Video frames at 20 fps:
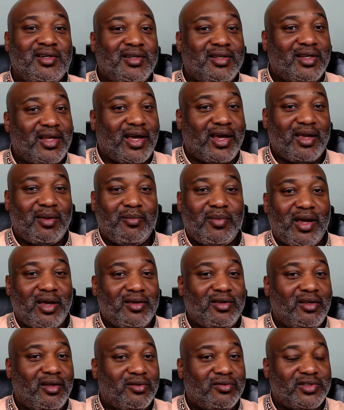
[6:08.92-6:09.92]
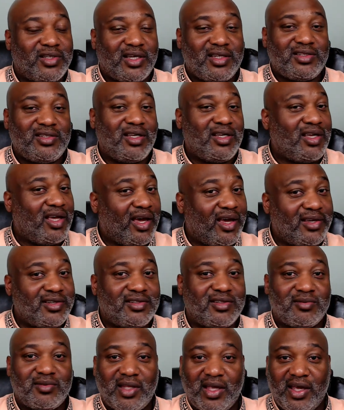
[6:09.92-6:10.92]
like, you might, you know, just in case
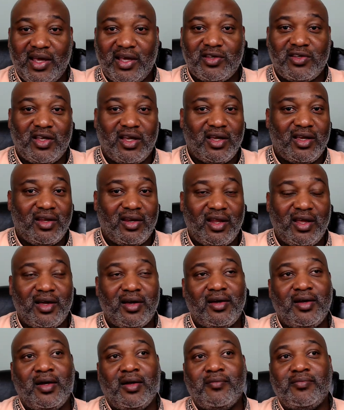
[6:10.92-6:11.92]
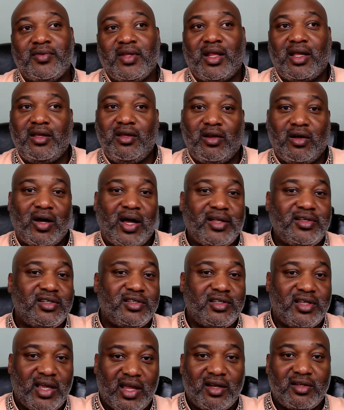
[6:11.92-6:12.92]
some things here and there, you know, I
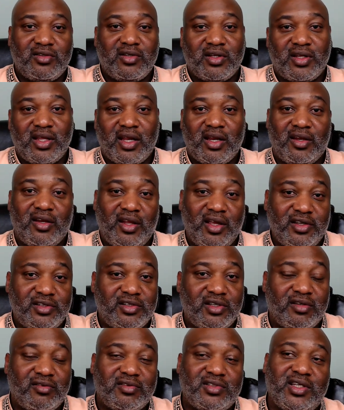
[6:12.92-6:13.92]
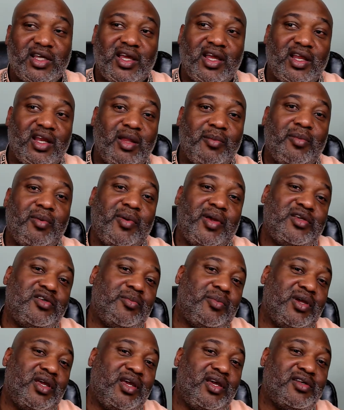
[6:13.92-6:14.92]
just kind of took that initiative to say, hey, let me make
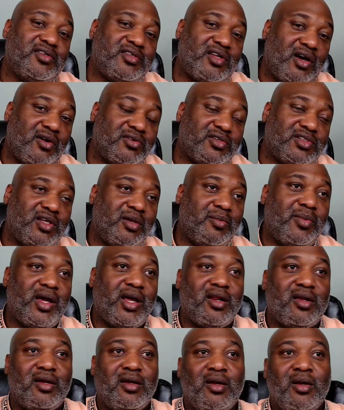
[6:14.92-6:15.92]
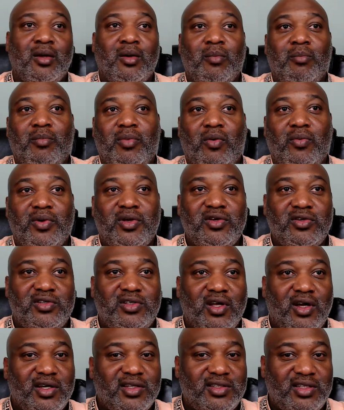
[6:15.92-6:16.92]
sure my kids talk to somebody. But when you
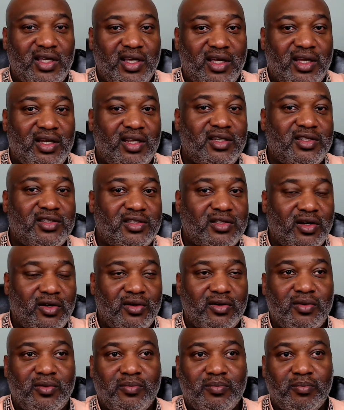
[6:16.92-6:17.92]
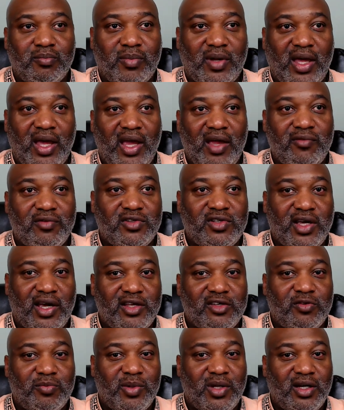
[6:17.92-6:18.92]
start seeing these certain behavior
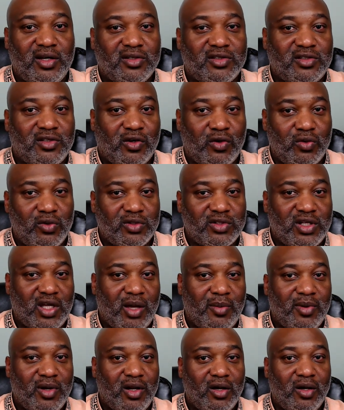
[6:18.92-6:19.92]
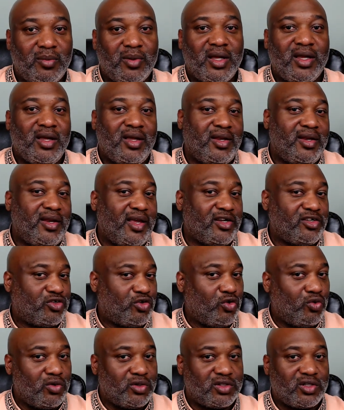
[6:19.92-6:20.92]
changes because school is coming up, now
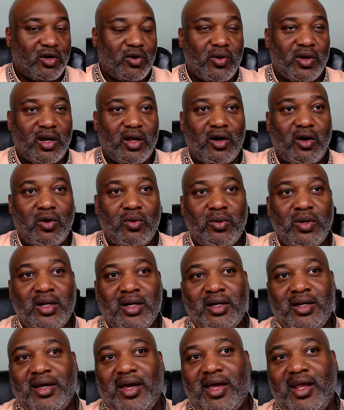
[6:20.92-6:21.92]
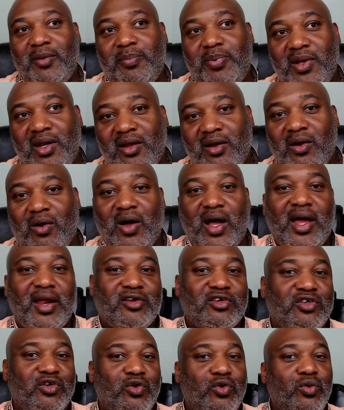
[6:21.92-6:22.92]
school is going on, and depending on how
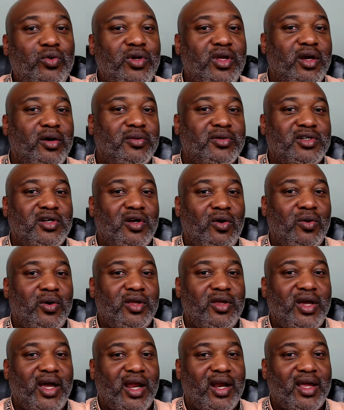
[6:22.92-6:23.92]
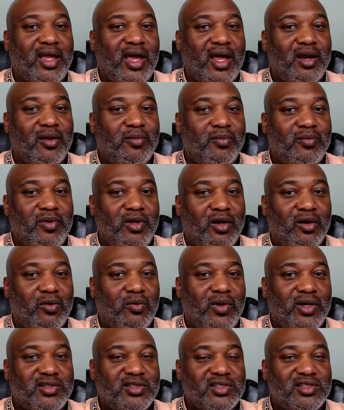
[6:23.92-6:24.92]
the school year is going, you got to kind of, you know,
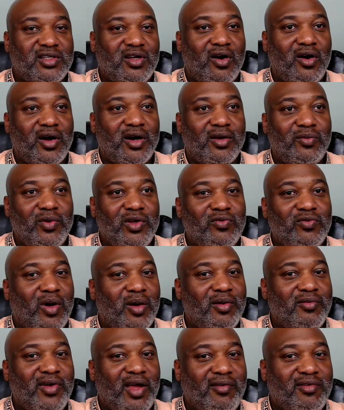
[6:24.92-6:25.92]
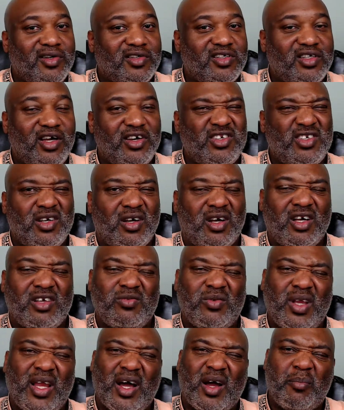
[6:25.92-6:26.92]
once it starts, and the reason why we have a discussion, because
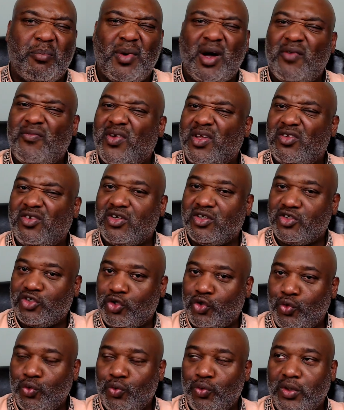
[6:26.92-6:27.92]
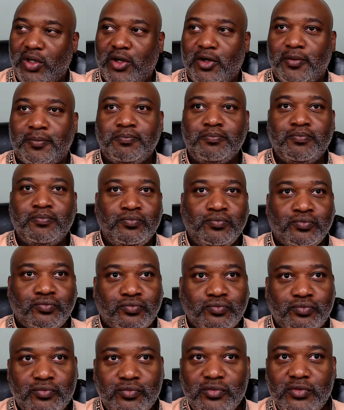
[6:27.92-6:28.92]
we're like a month into the school year,
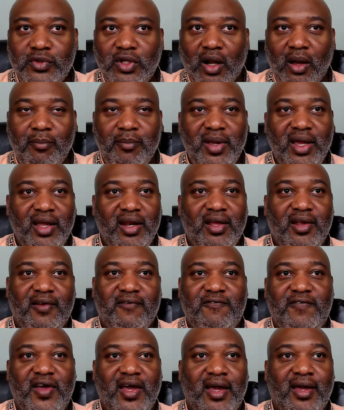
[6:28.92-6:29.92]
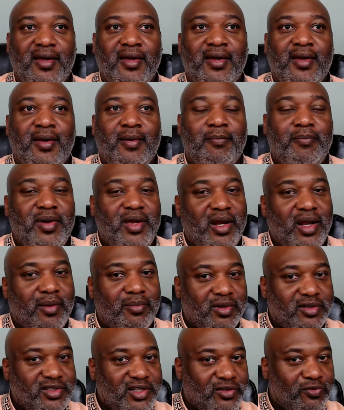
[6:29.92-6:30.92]
being in effect, being able
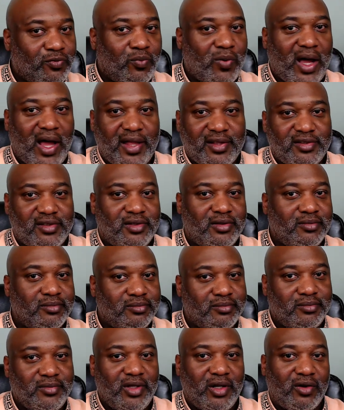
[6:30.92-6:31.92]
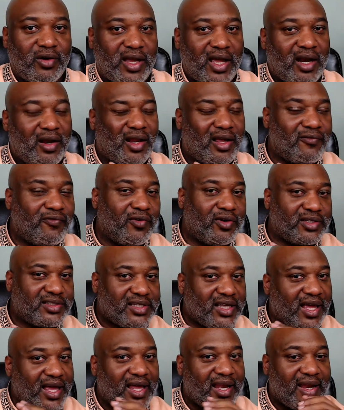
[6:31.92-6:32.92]
to just watch, you know, kind of like from the
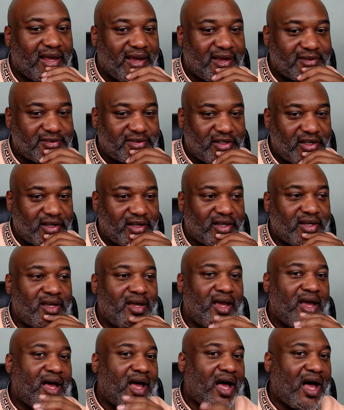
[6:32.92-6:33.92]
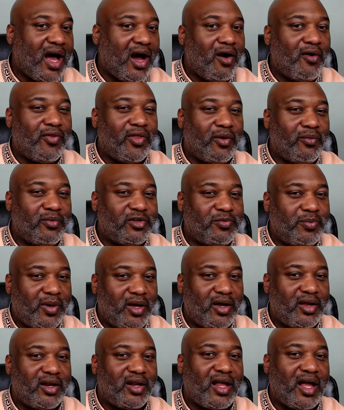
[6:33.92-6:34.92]
sidelines, looking how are they
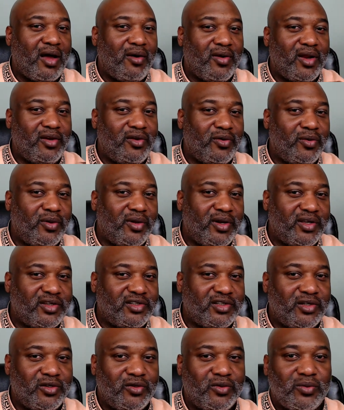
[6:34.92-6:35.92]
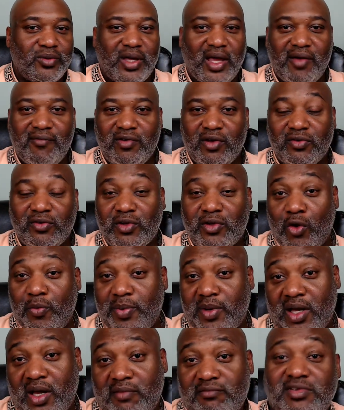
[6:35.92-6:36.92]
responding, how are they doing in school, having those
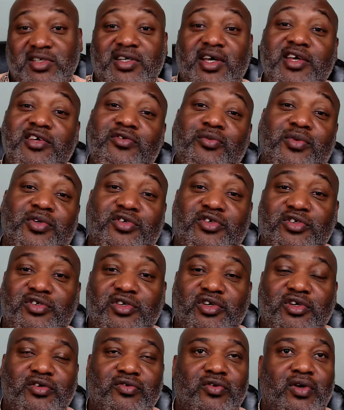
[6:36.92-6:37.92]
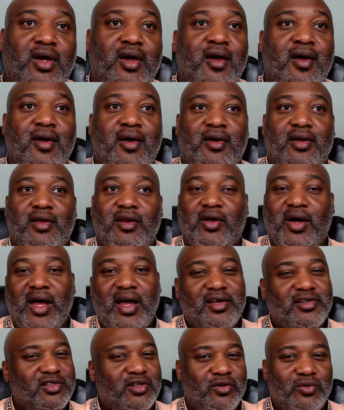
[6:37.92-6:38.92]
open conversations with your children, you know,
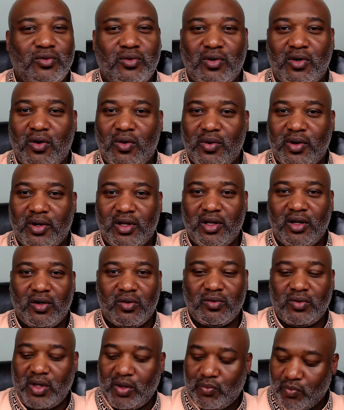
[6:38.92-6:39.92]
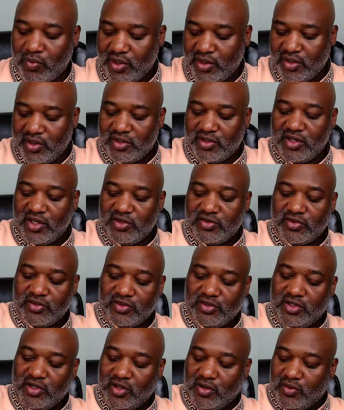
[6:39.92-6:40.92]
how's school going, you know, what are your
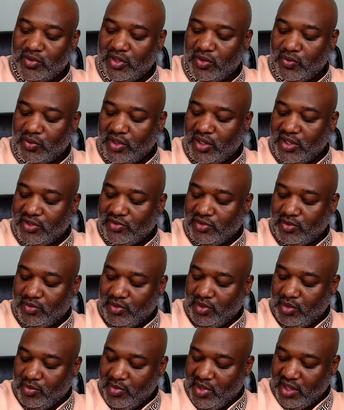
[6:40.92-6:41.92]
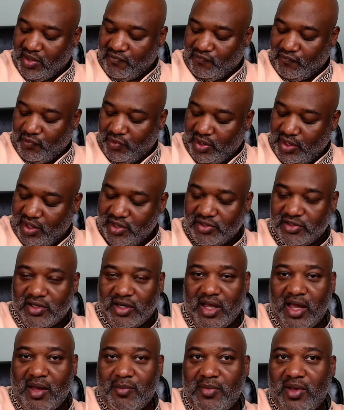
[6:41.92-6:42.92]
teachers, you know, doing this, you, you're making friends, you're
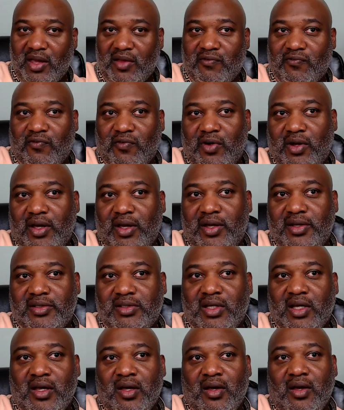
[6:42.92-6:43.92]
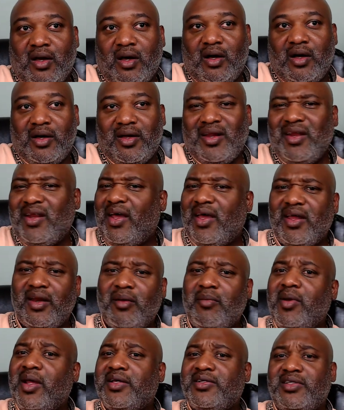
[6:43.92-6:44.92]
not making friends, uh, and, and
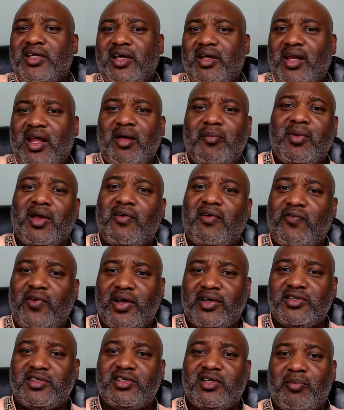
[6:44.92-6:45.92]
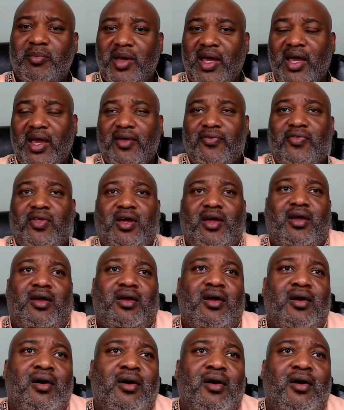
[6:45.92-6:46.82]
I'm not saying not making friends is a bad thing